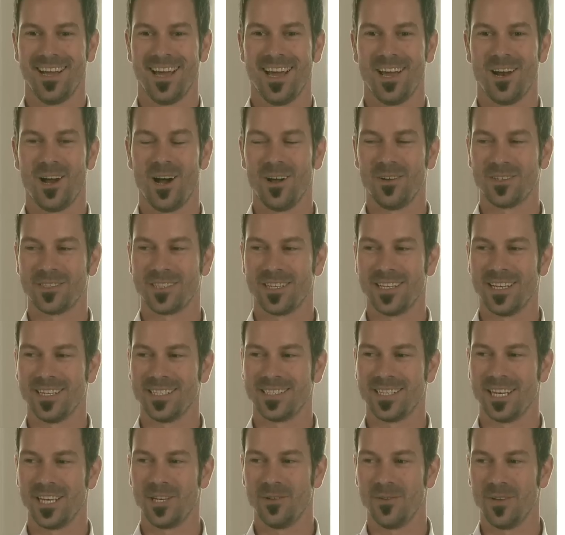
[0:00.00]
and all of a sudden they
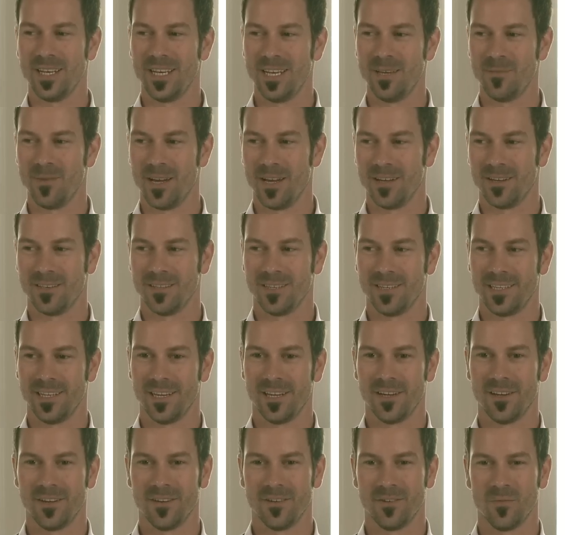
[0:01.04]
send you an email and they
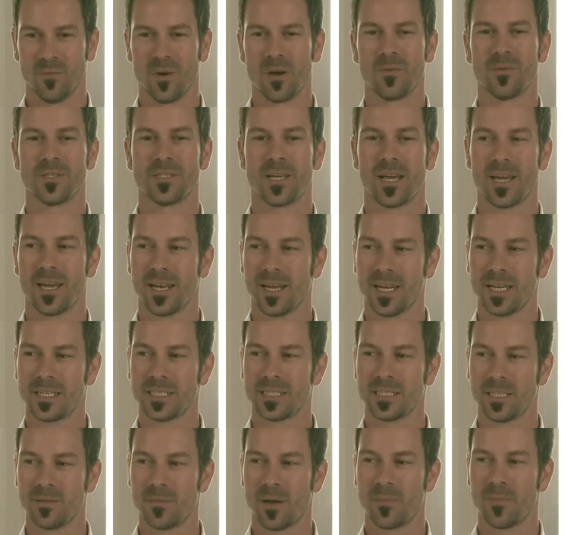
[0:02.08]
go, when was I going to get
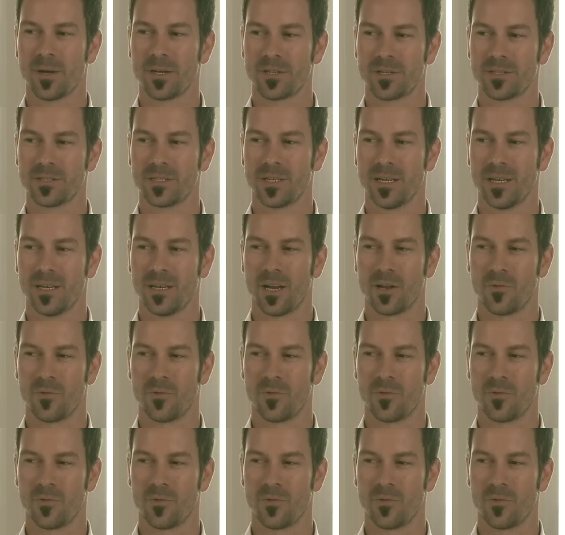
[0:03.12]
to see my pictures again?